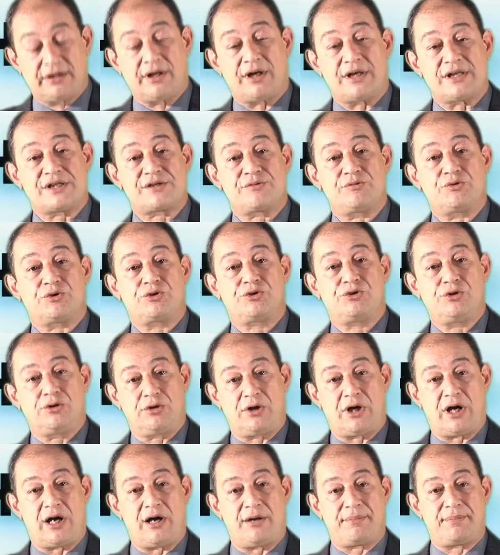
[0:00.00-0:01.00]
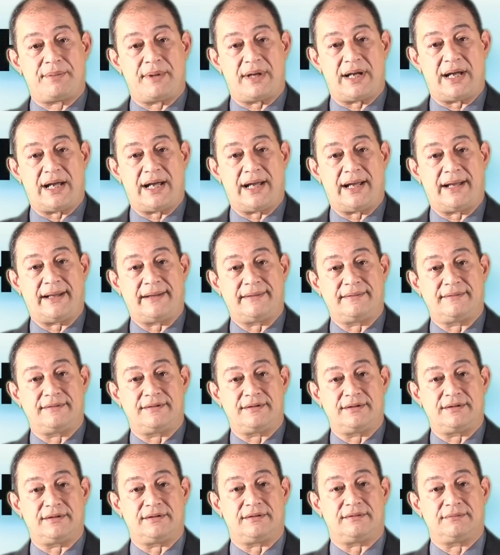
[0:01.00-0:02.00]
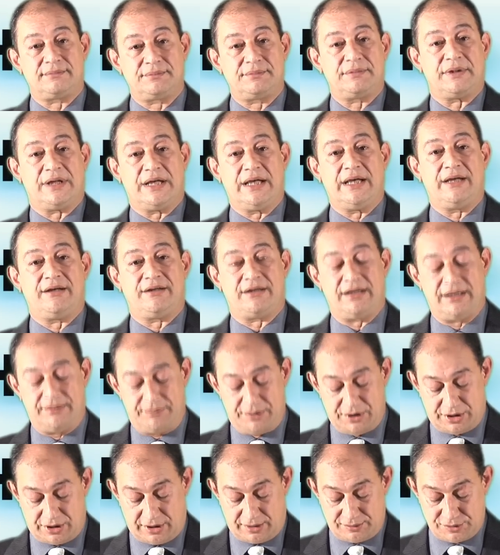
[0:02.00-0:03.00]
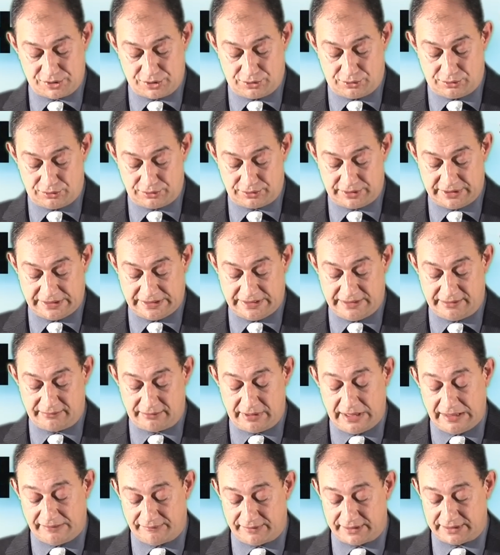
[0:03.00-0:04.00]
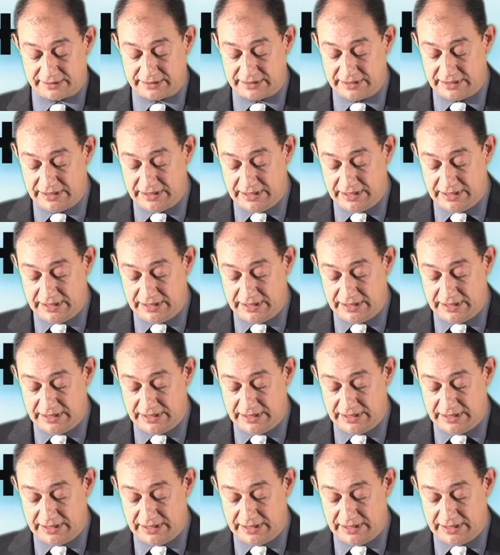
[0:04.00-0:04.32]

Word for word: costs would go up, and it, it becomes the whole thing irrelevant.